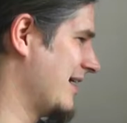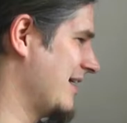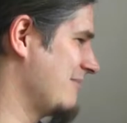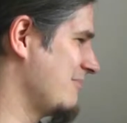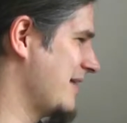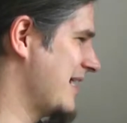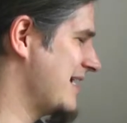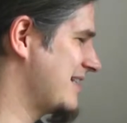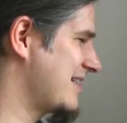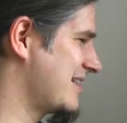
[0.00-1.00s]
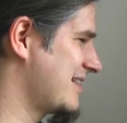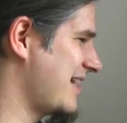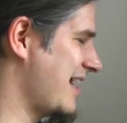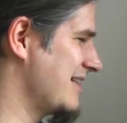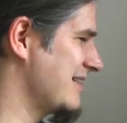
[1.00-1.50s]
It makes
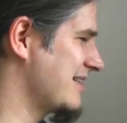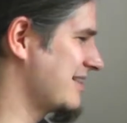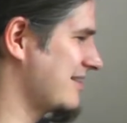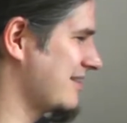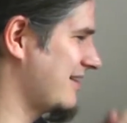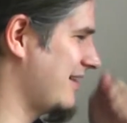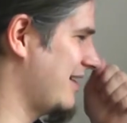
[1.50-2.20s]
sense